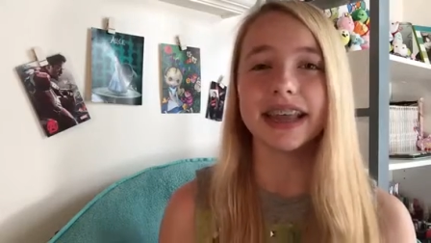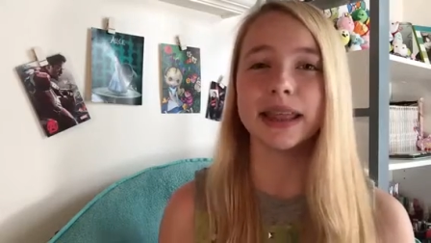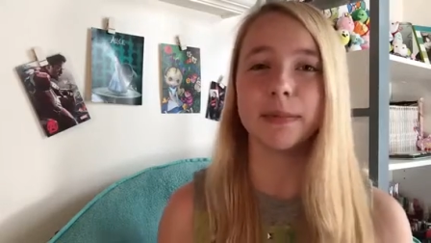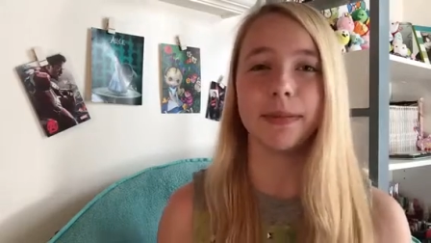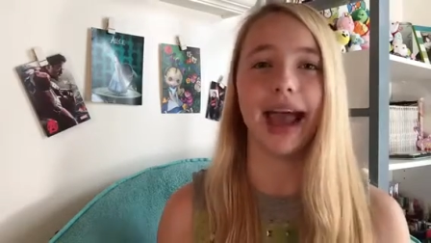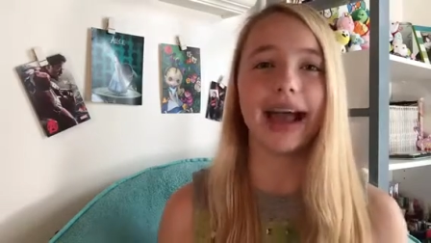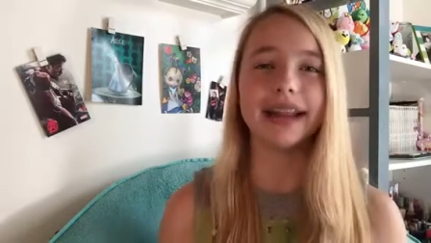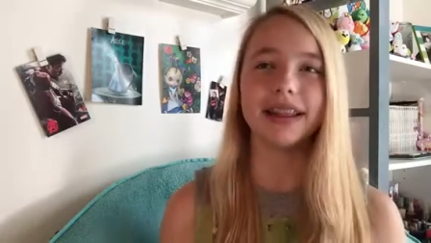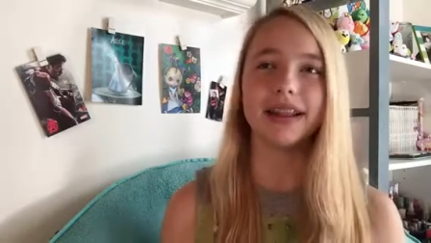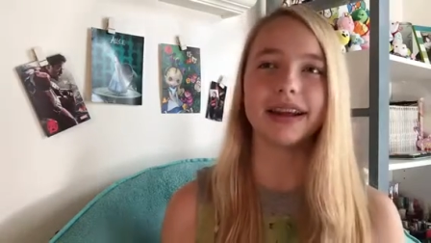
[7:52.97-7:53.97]
the
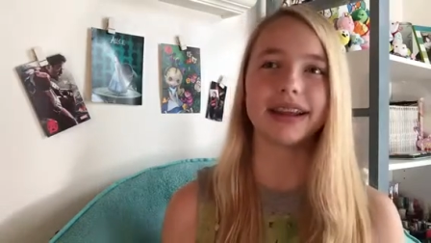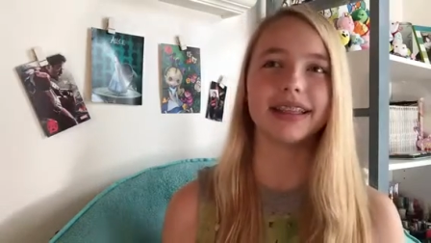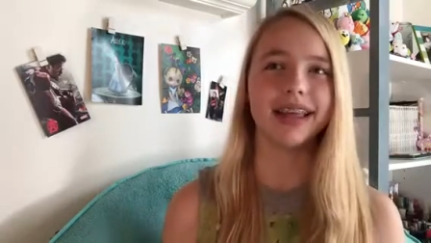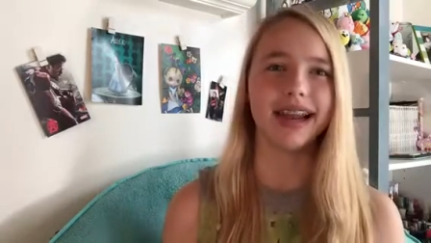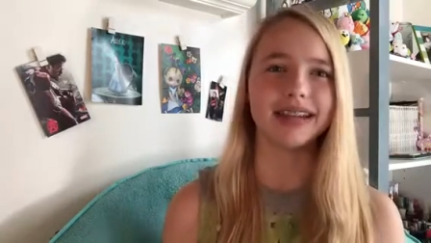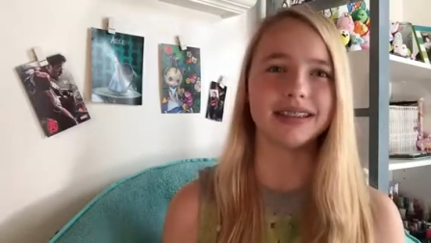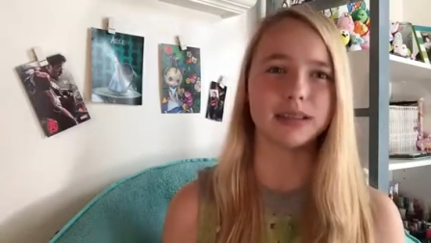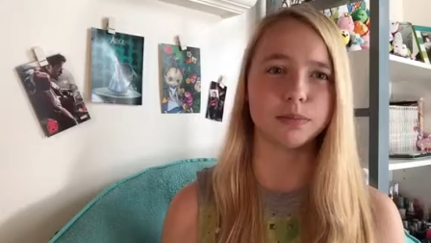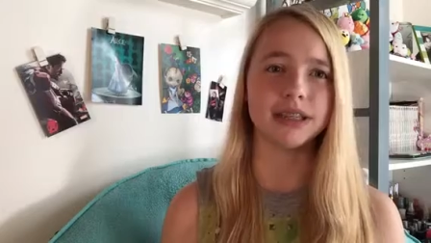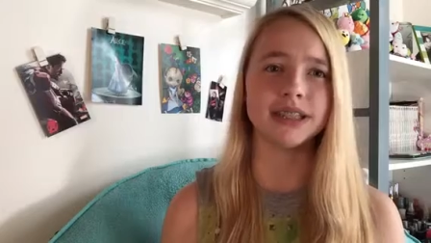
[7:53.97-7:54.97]
bad luck that I
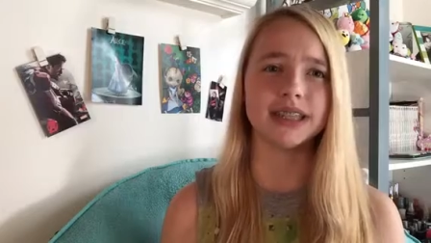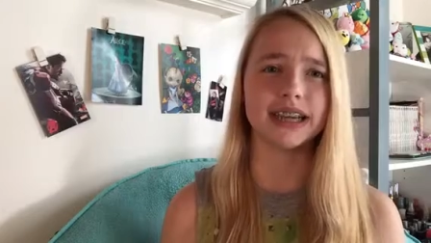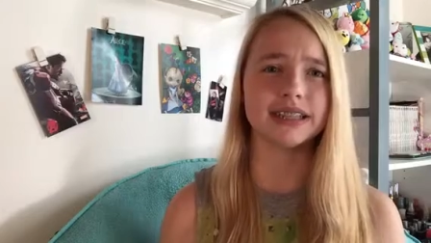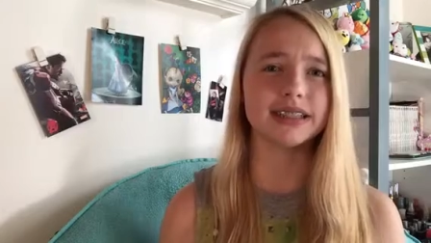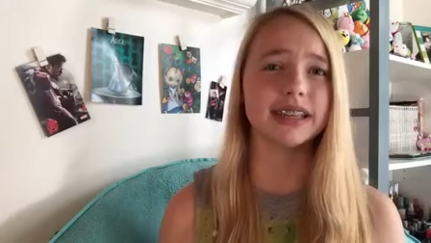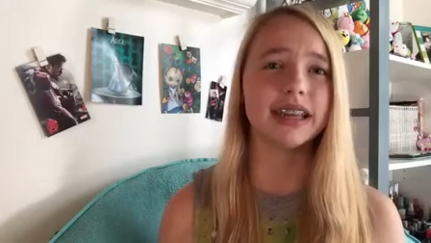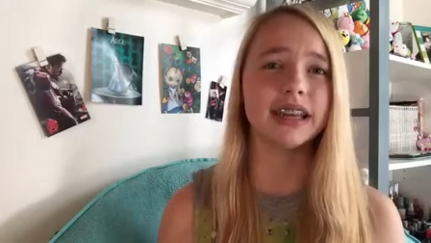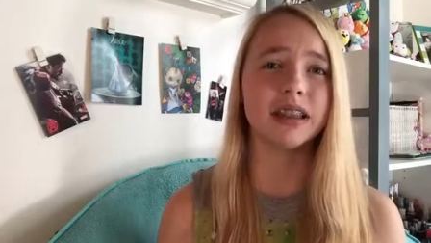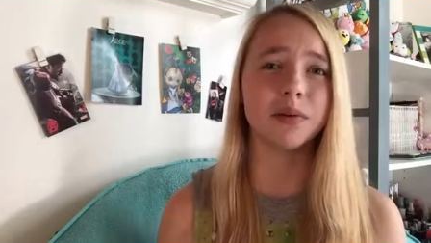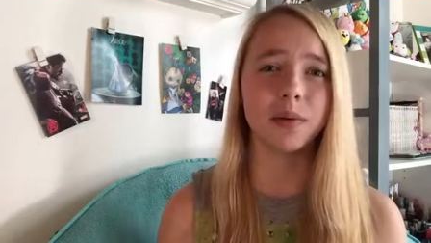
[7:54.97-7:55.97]
just possess
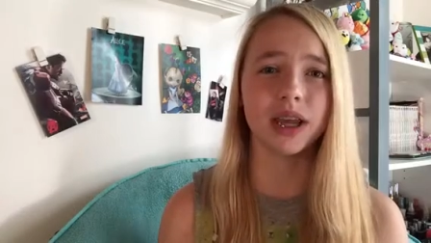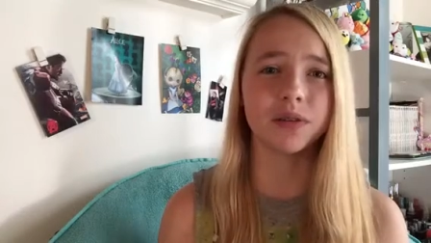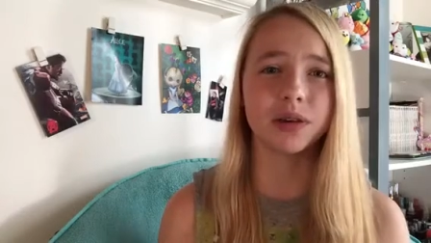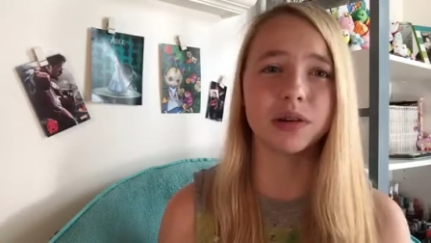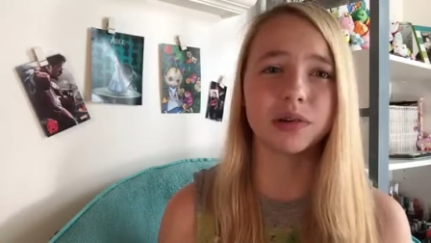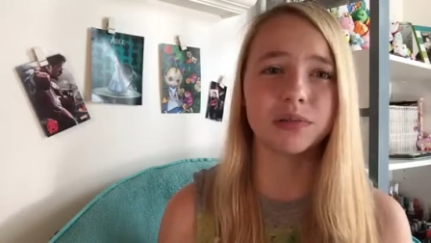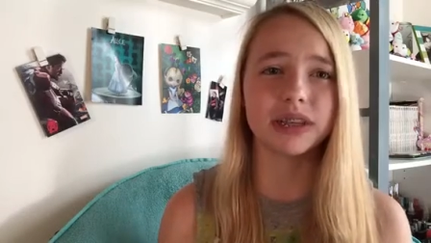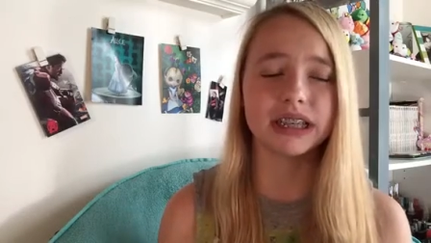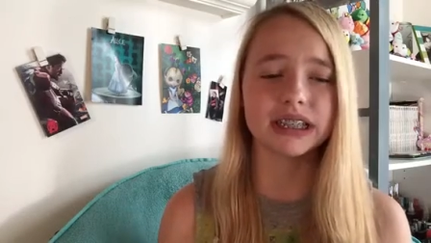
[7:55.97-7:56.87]
in the weight room